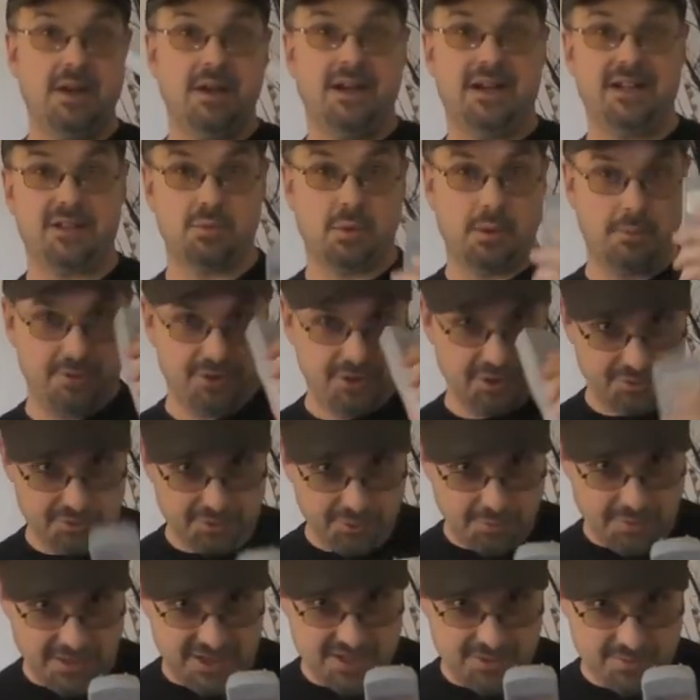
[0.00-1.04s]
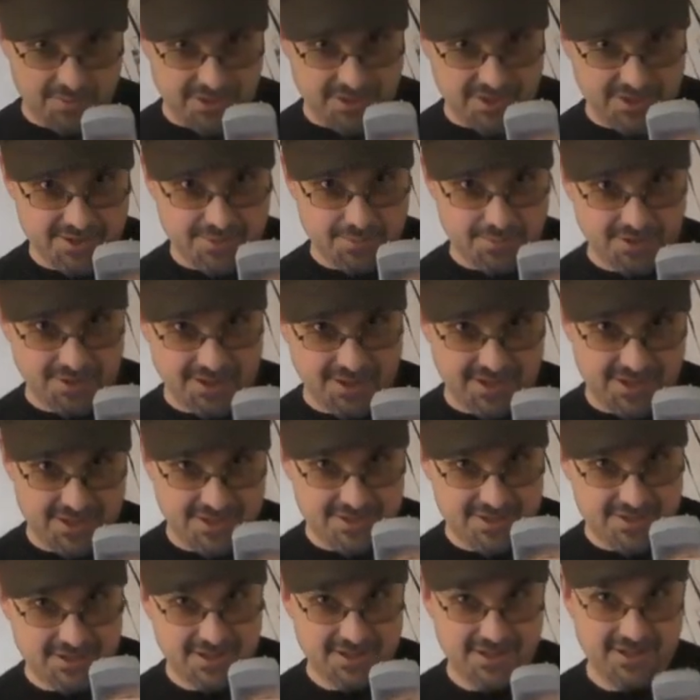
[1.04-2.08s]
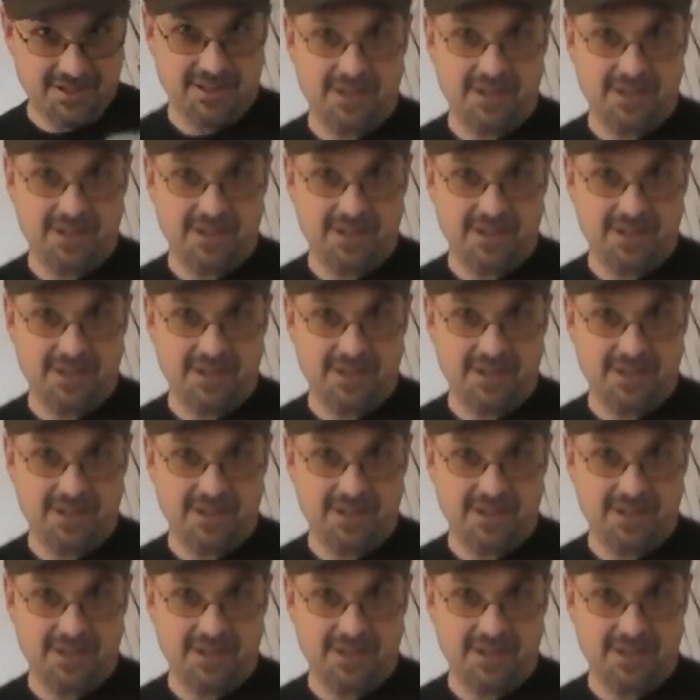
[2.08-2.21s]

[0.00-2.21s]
That's why we don't do base readings with these,